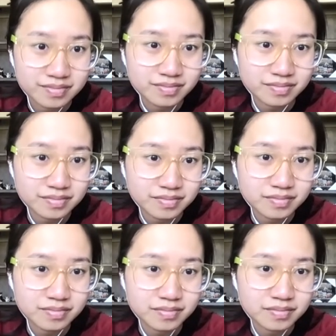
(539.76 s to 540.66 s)

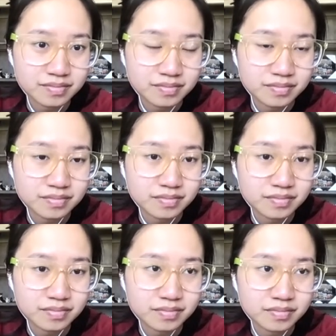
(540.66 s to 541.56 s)

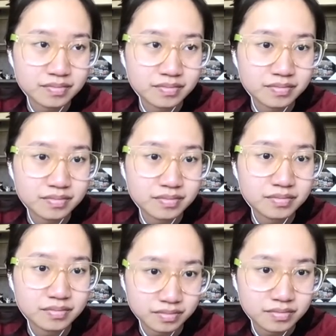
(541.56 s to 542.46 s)

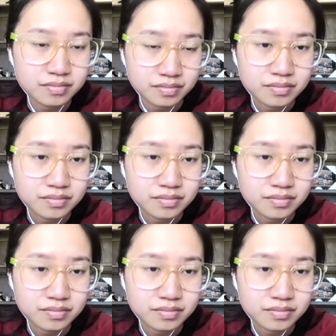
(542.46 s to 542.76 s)
The person shown says nothing.